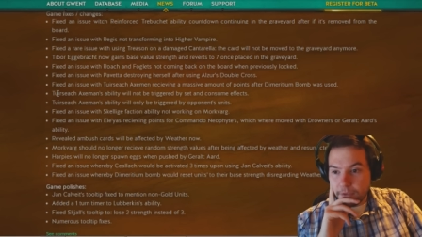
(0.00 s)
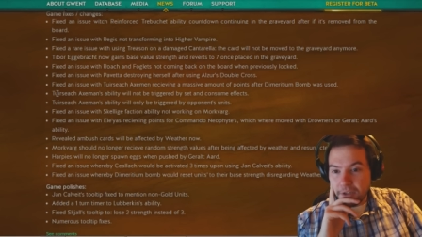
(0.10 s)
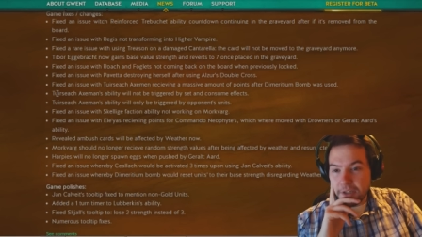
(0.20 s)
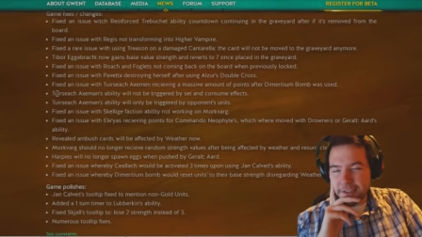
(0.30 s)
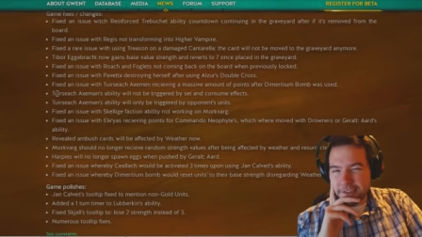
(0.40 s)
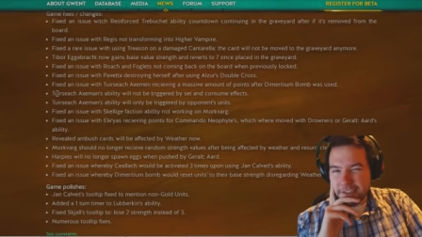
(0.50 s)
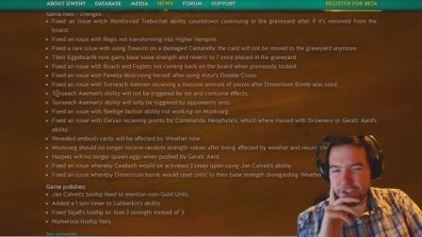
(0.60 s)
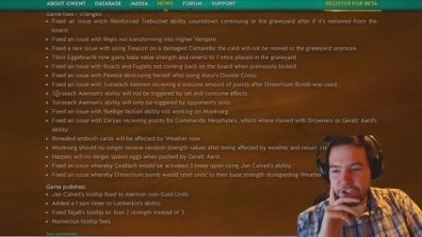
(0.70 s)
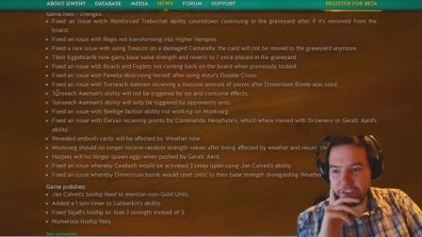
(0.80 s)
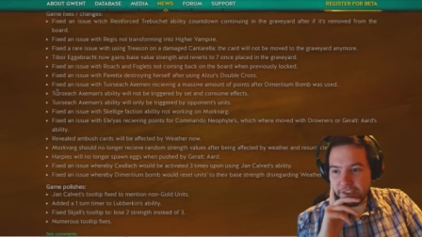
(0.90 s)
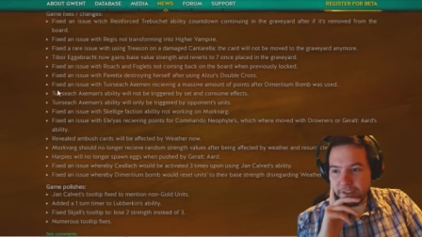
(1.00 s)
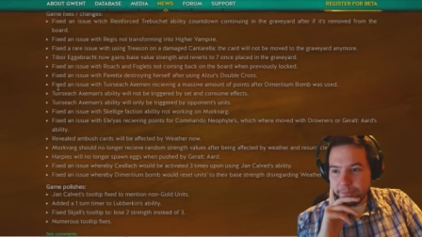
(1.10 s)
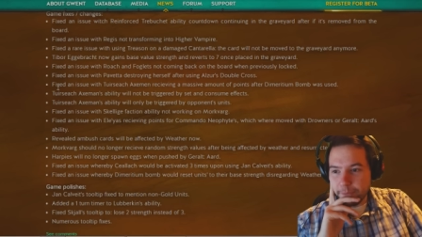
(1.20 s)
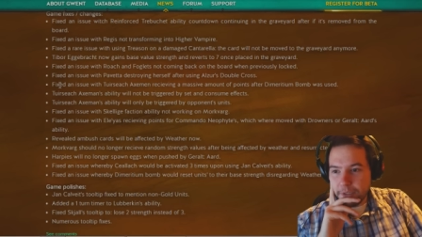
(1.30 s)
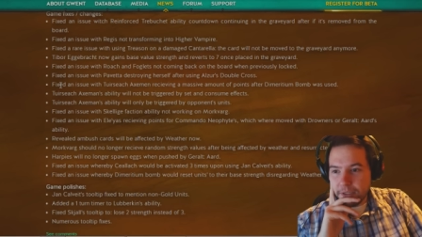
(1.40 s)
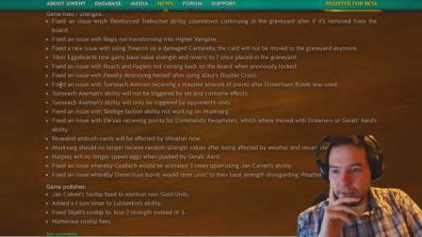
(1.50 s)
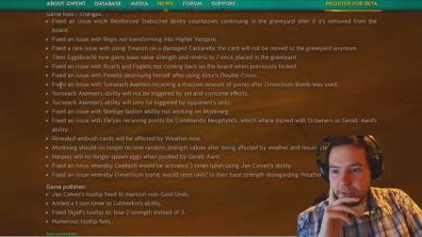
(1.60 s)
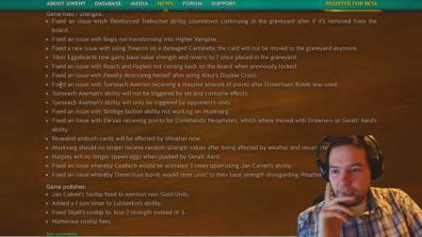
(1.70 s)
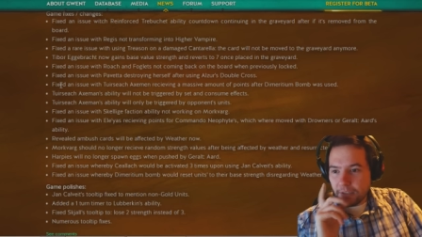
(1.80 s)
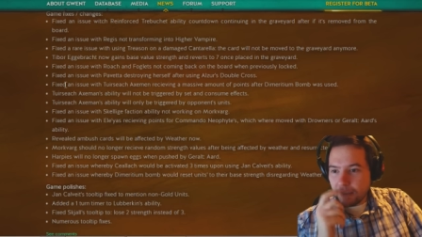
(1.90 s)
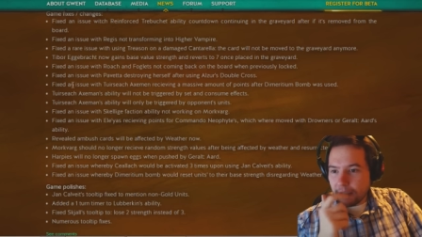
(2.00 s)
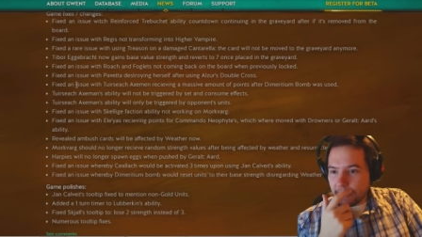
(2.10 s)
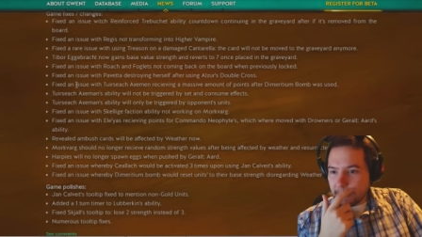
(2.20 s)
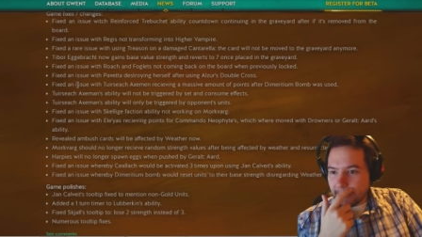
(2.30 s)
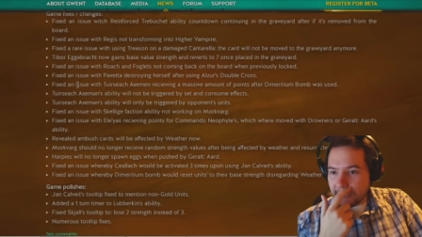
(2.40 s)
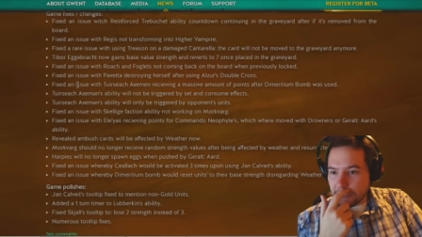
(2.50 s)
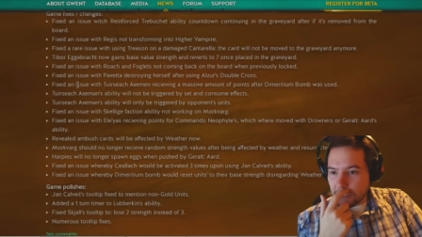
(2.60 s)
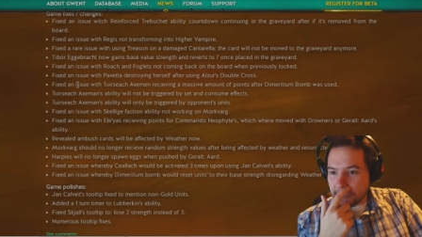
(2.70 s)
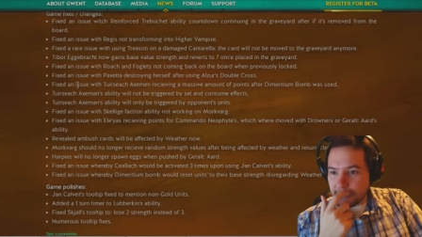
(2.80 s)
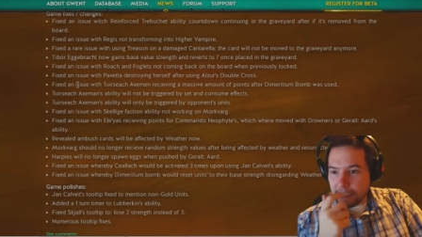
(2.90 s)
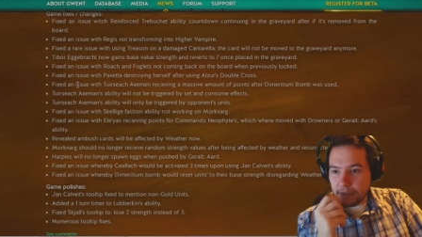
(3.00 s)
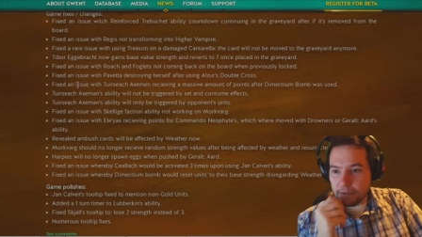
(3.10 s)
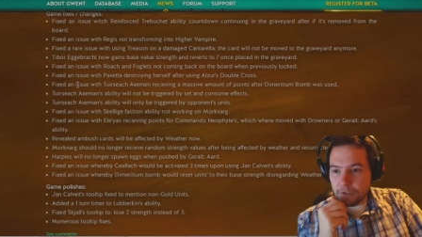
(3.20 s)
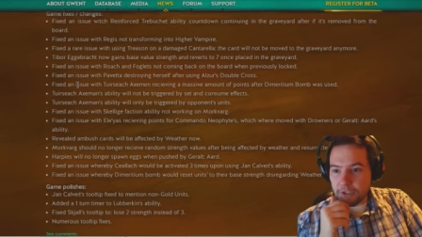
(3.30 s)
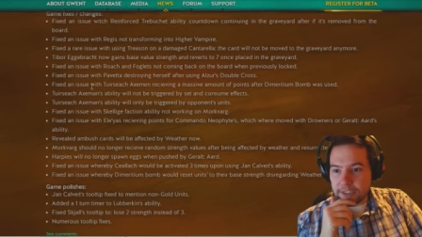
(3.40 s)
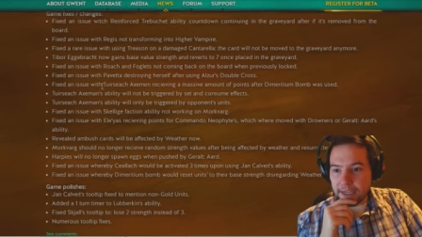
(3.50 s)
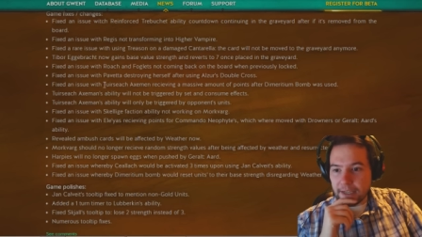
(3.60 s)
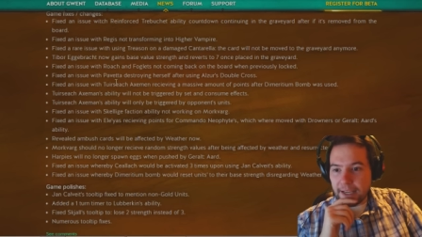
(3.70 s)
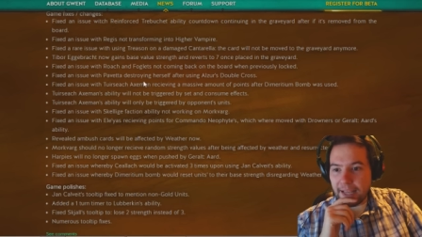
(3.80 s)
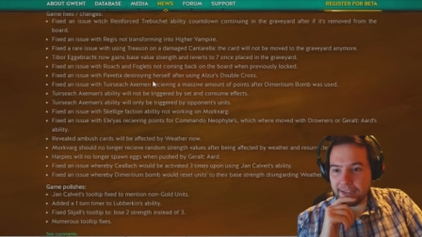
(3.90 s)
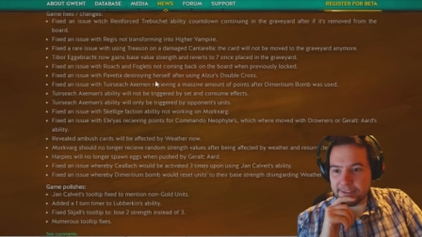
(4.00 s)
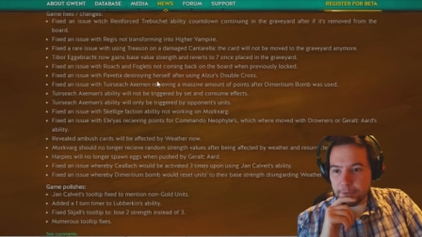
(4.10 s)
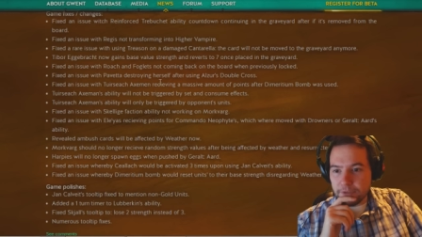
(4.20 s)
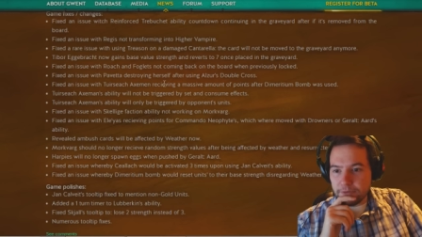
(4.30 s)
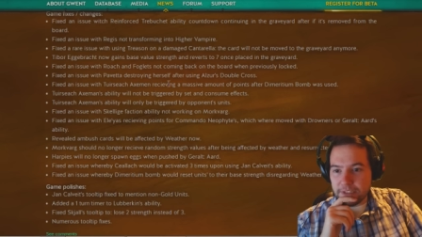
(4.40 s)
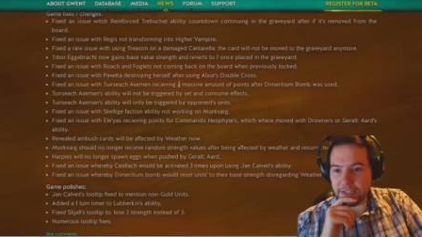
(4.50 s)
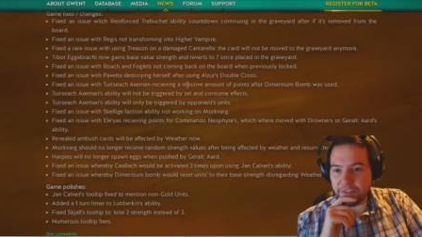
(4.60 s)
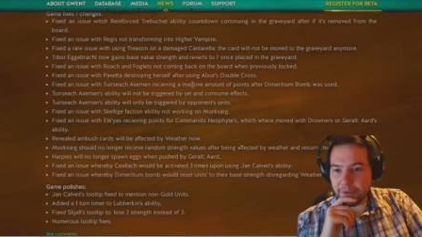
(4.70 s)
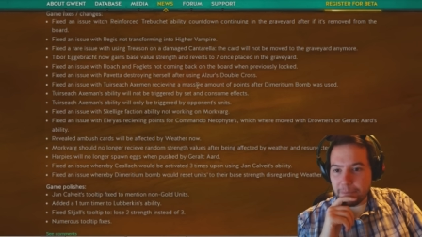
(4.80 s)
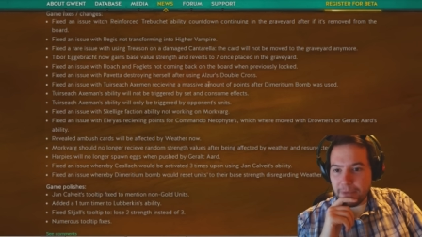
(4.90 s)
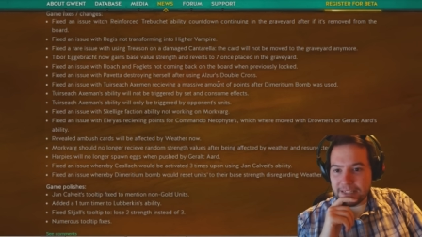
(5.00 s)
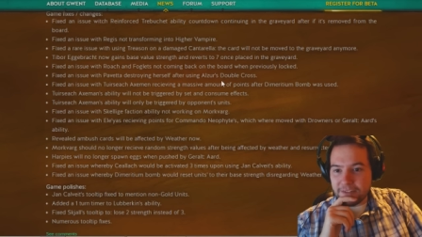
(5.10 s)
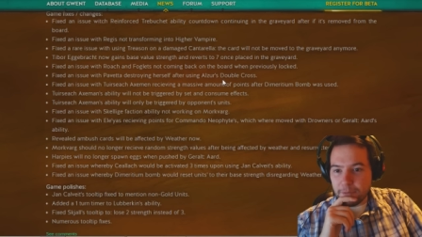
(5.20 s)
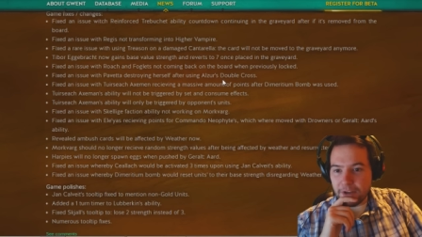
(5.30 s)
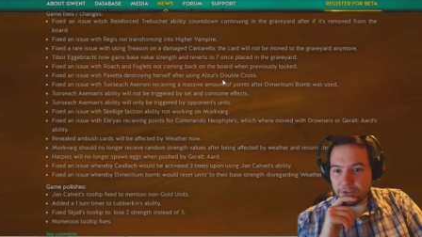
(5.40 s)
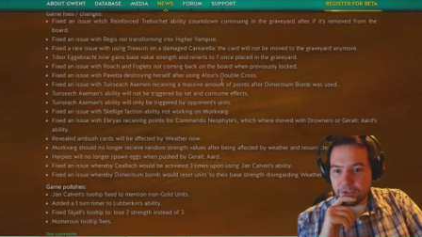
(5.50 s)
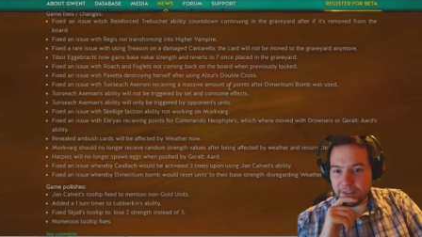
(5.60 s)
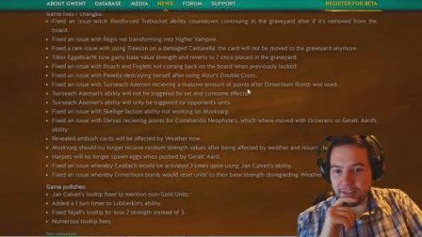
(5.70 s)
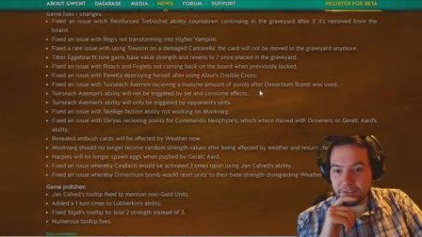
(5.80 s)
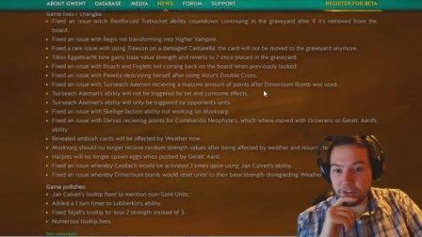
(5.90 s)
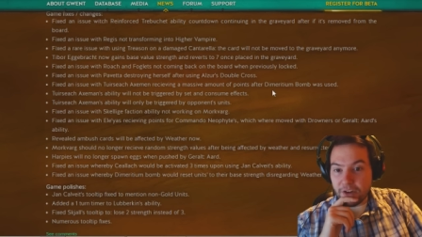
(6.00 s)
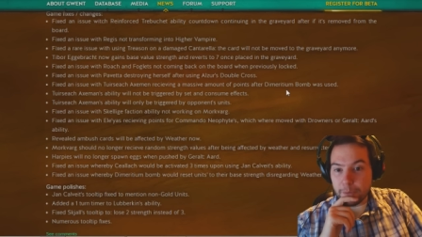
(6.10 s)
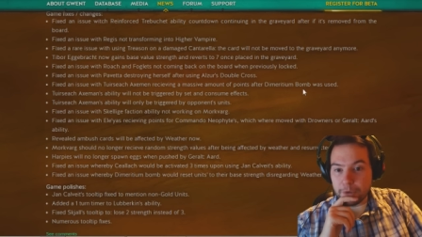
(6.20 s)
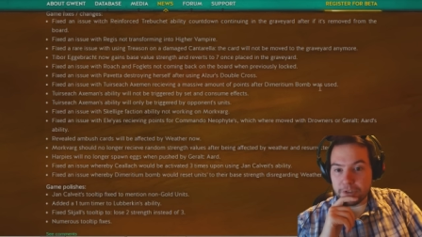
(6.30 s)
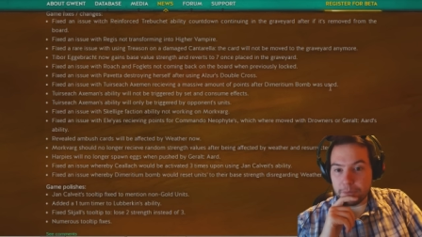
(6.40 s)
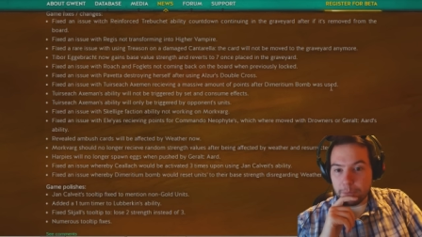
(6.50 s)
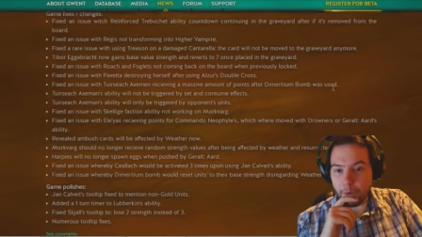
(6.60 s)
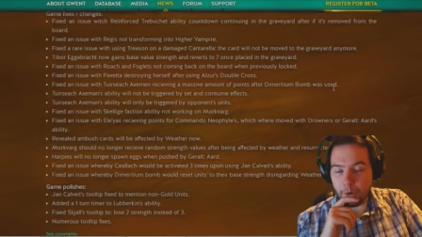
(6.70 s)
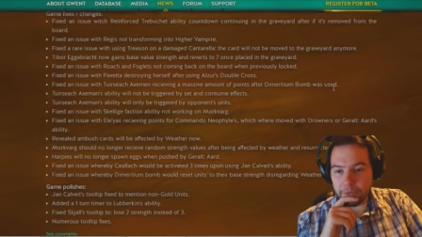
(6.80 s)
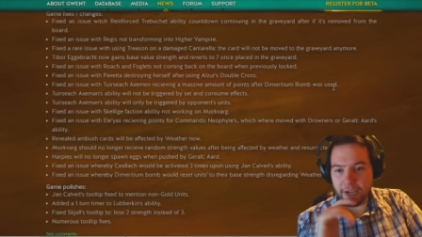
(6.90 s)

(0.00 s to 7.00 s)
Nice synergy there. Clan Tursak Axeman receiving a massive amount of strength after Dimeridian Bomb.